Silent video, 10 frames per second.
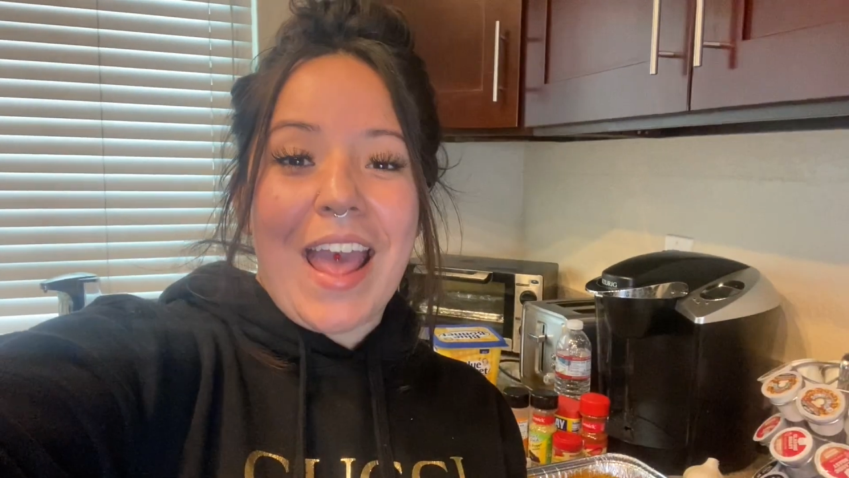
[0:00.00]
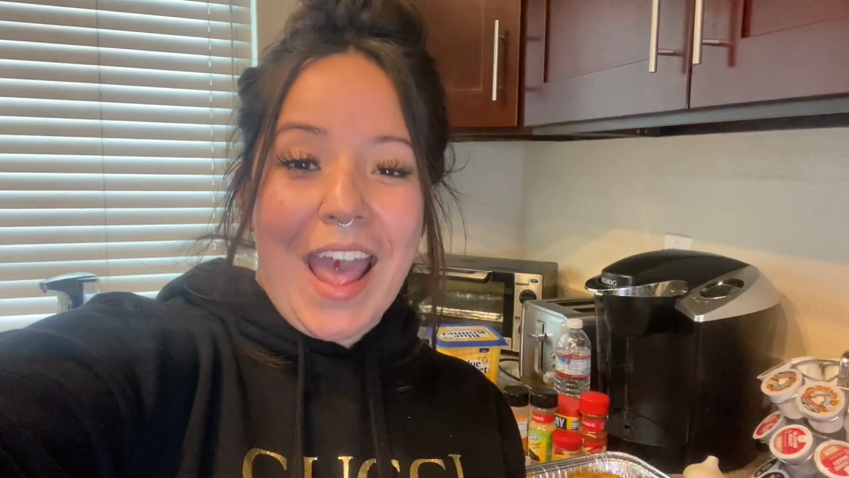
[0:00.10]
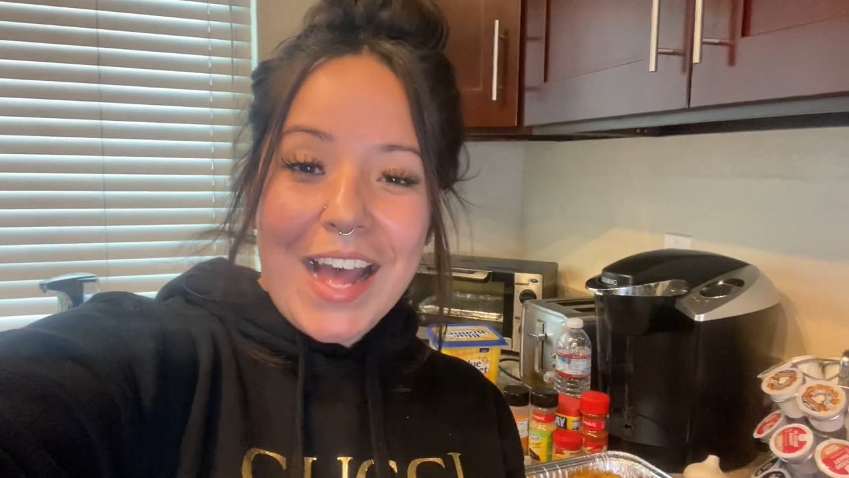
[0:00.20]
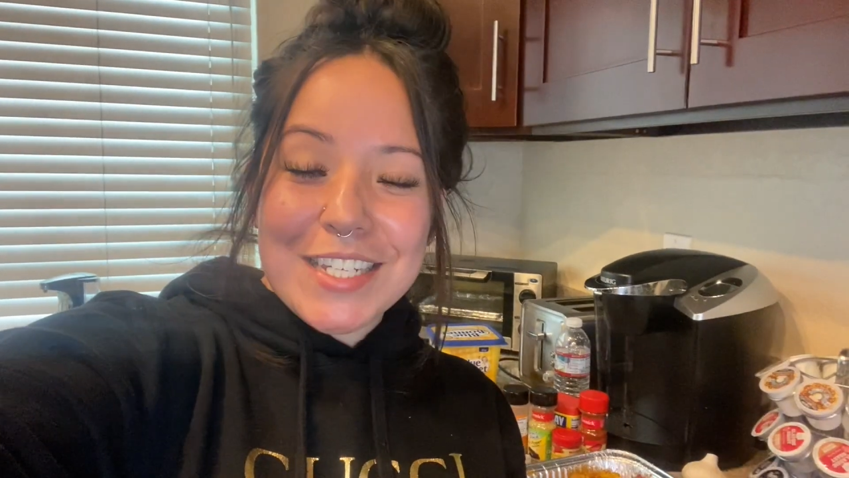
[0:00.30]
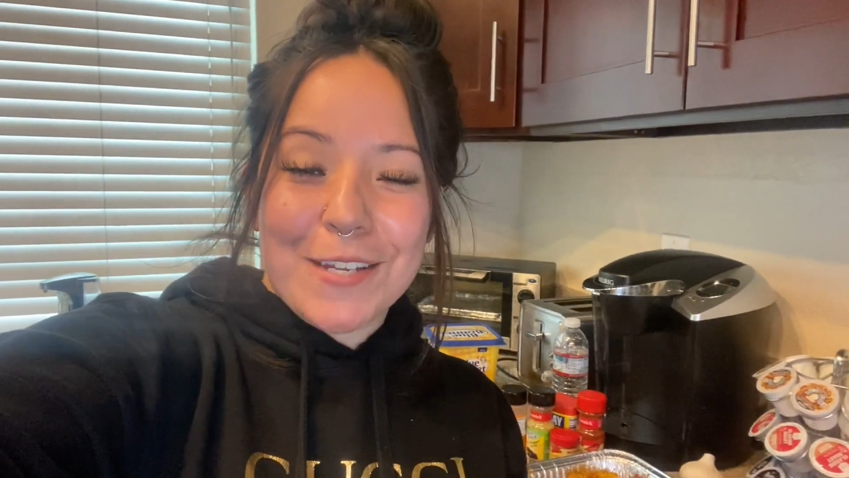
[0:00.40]

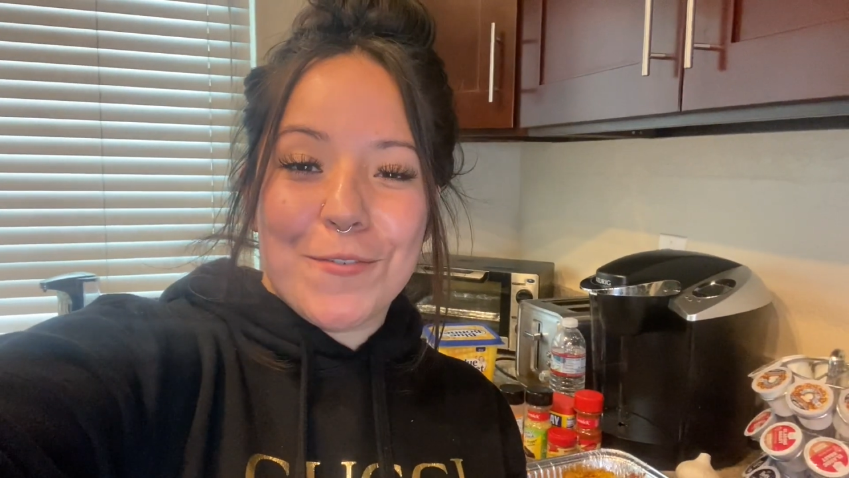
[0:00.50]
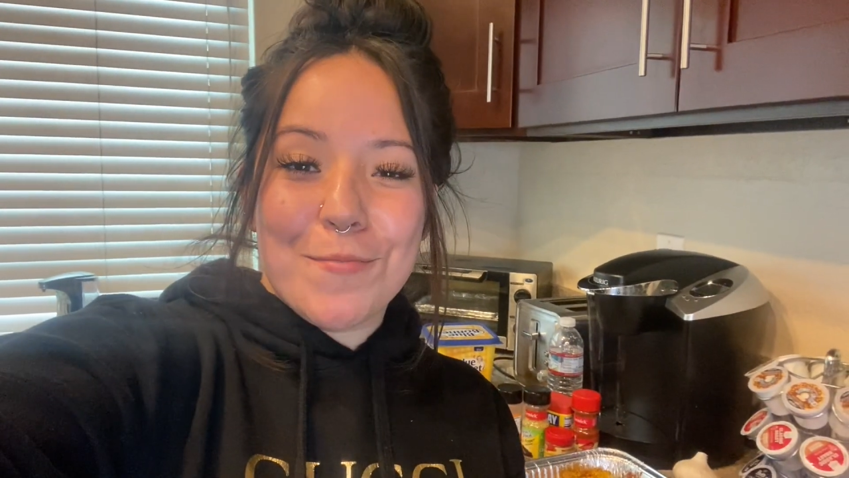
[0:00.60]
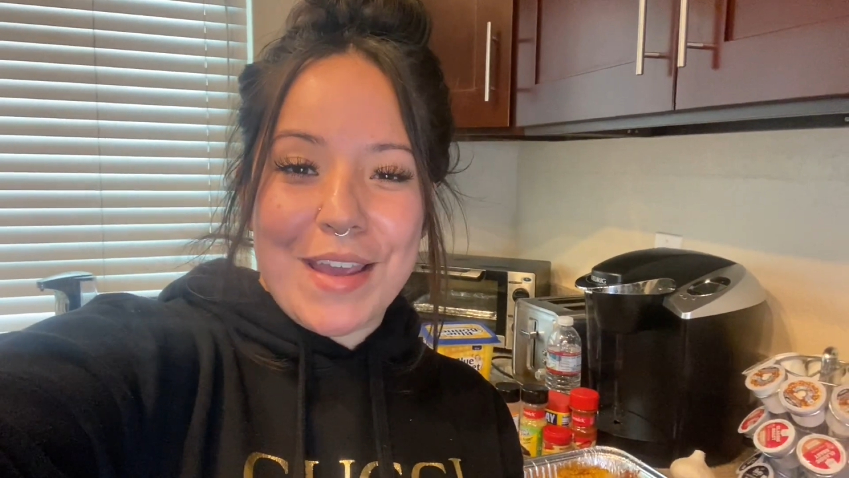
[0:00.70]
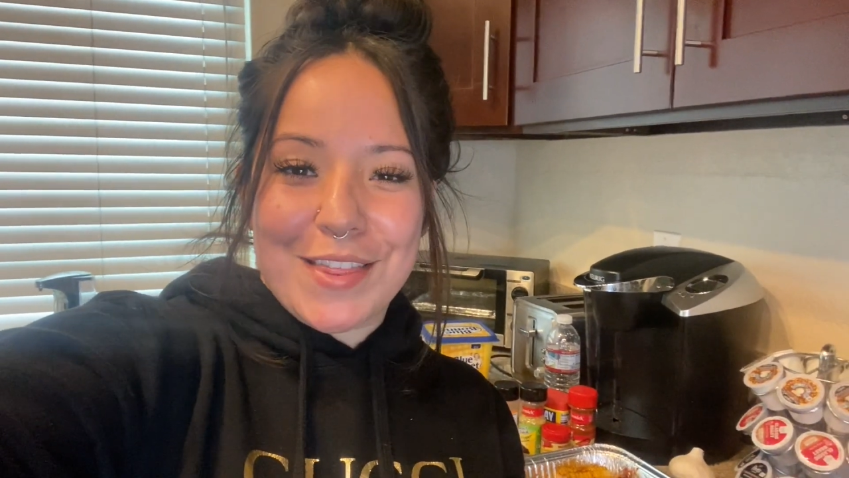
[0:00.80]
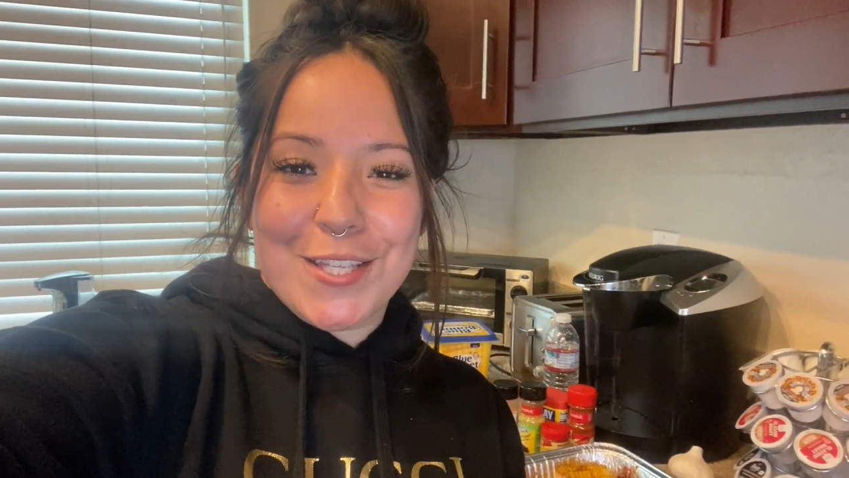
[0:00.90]
And if you
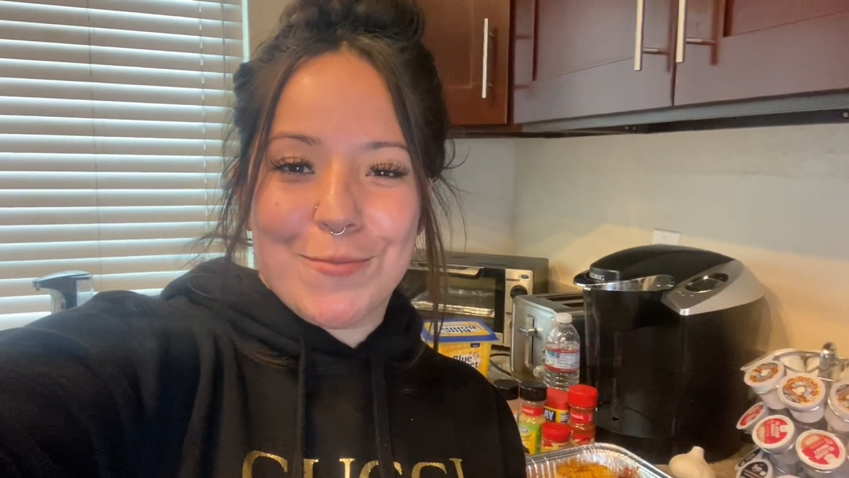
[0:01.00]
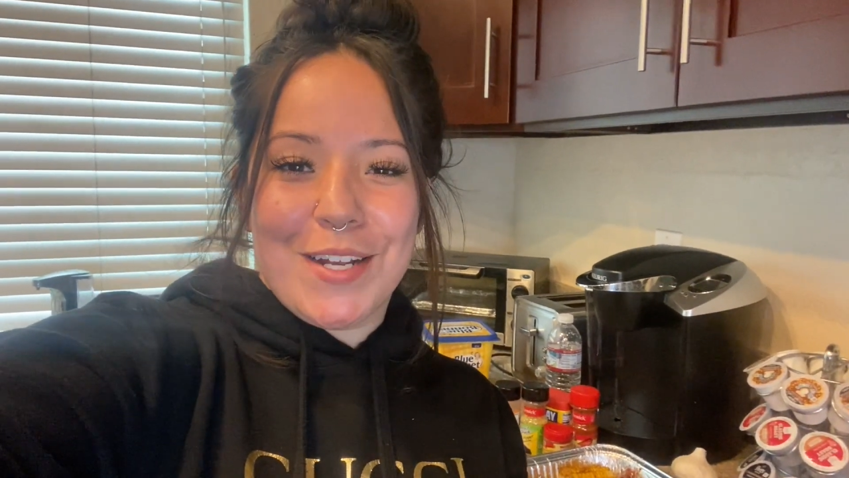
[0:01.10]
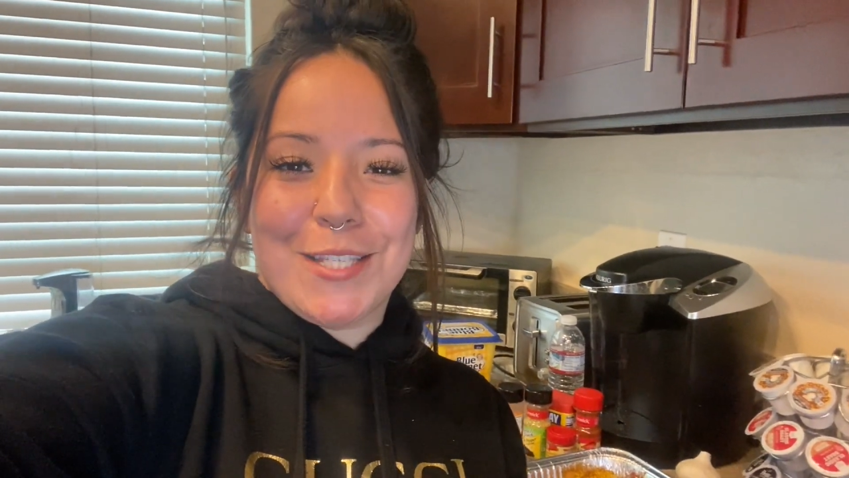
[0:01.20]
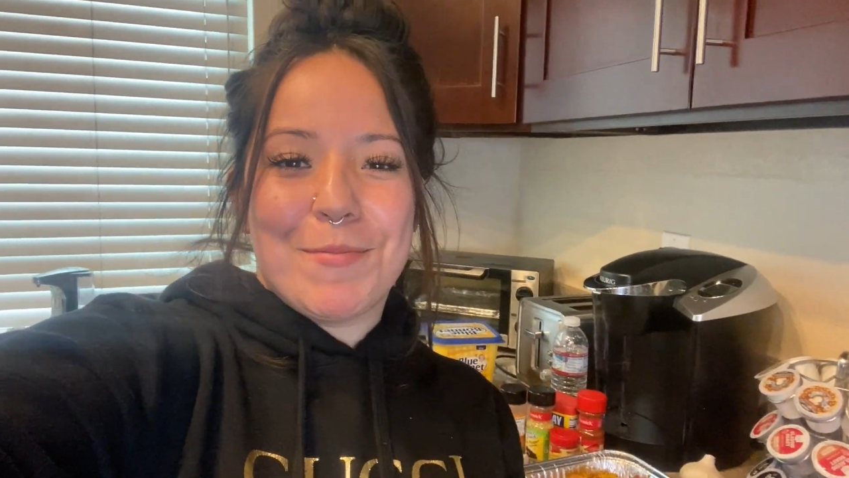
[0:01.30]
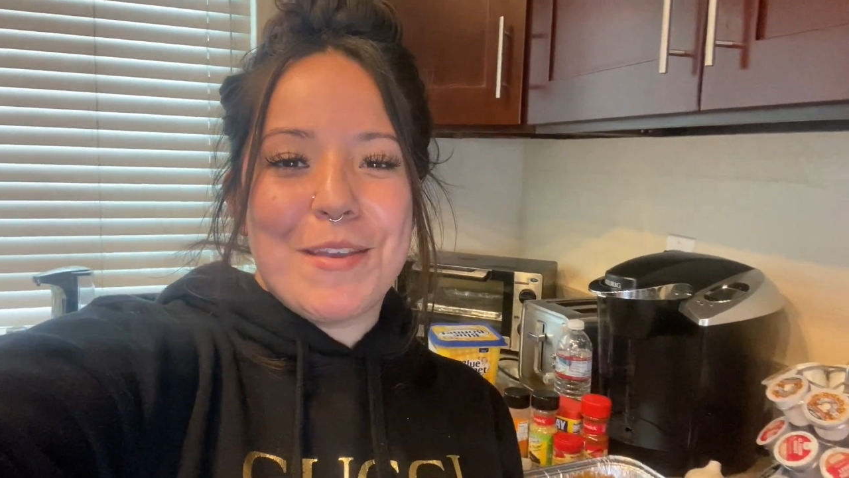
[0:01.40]
make this
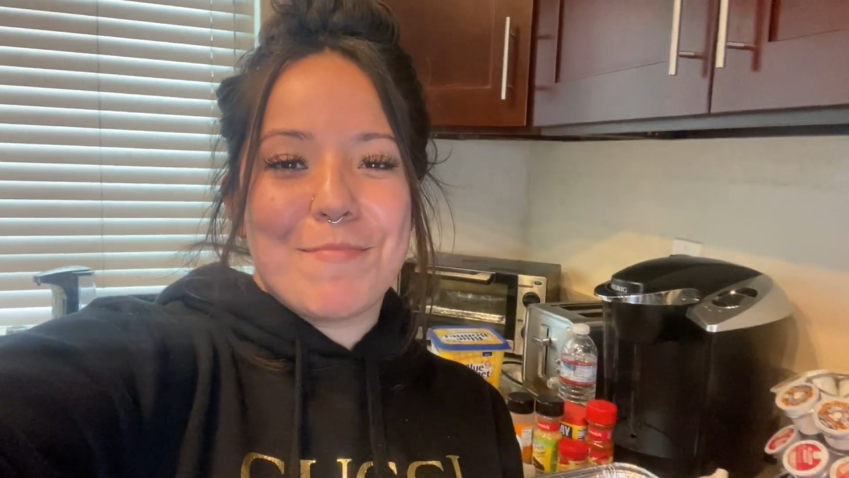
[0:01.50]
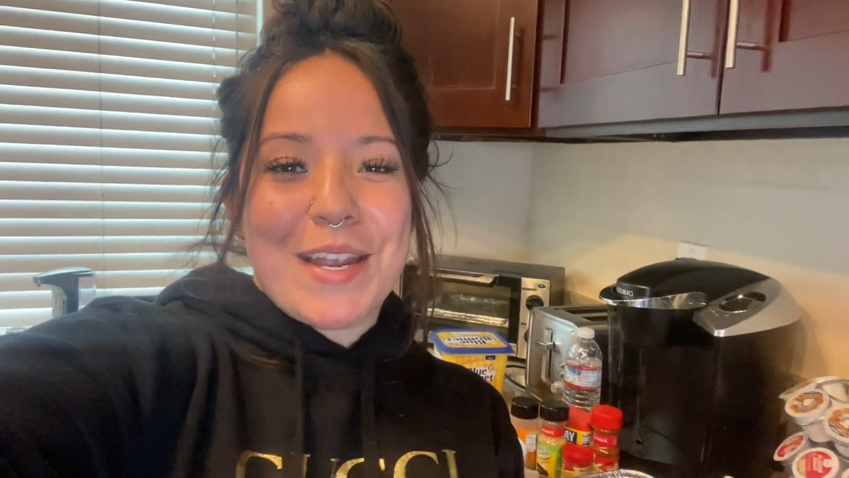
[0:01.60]
recipe,